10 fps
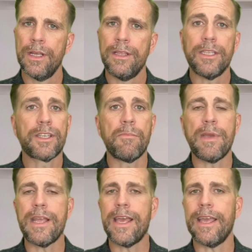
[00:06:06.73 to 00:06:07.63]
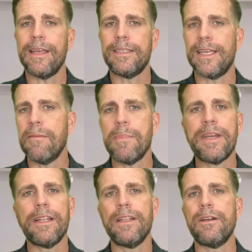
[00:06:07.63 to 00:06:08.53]
This can mean a
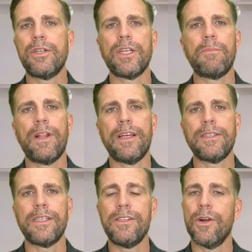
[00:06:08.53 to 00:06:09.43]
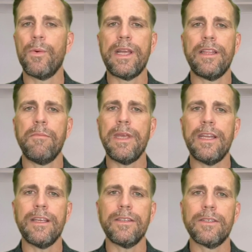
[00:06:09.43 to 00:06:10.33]
10-minute leadership lesson in your weekly
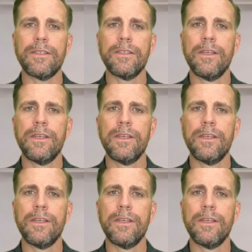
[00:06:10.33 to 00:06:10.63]
meetings.